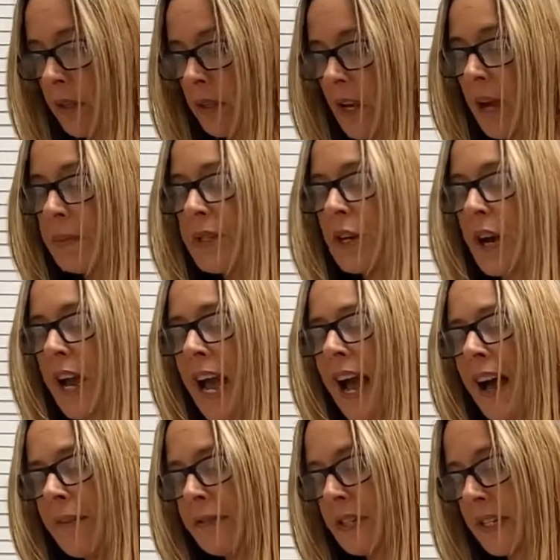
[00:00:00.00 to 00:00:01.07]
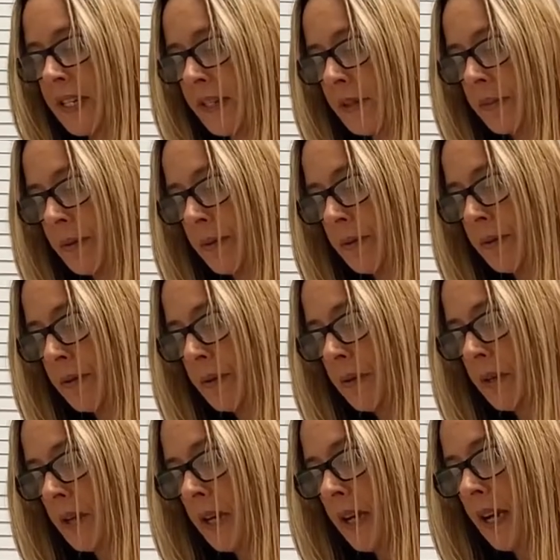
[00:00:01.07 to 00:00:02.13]
I'm sorry, half a teaspoon
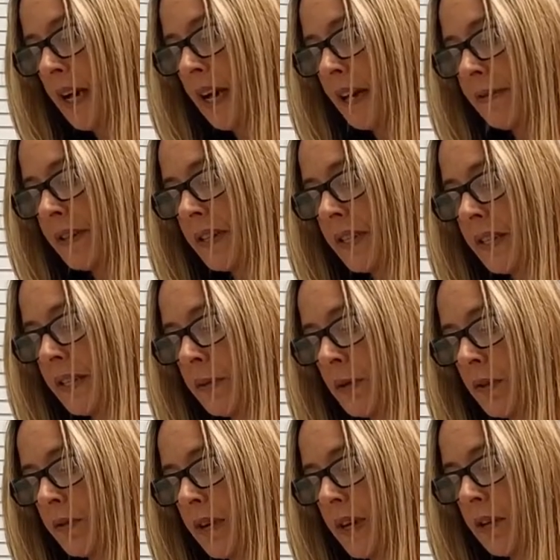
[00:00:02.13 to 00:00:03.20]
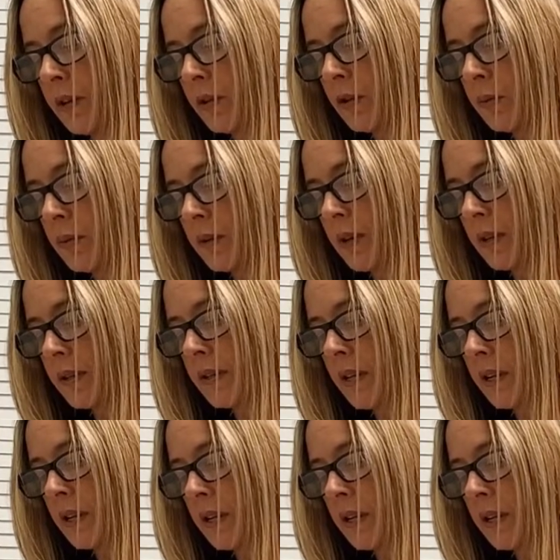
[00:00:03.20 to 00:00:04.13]
of hydrogen peroxide.